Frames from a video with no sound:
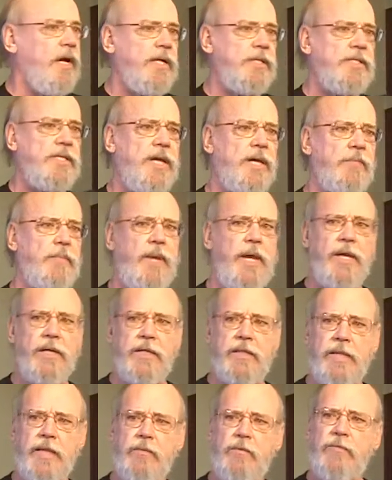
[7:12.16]
And I sat
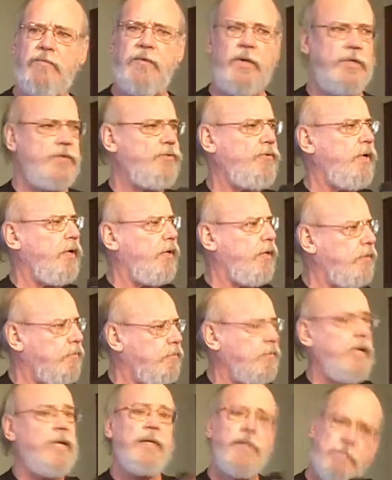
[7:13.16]
back and they were frustrated.
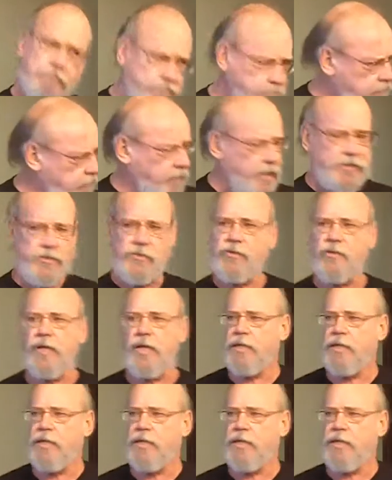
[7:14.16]
But that's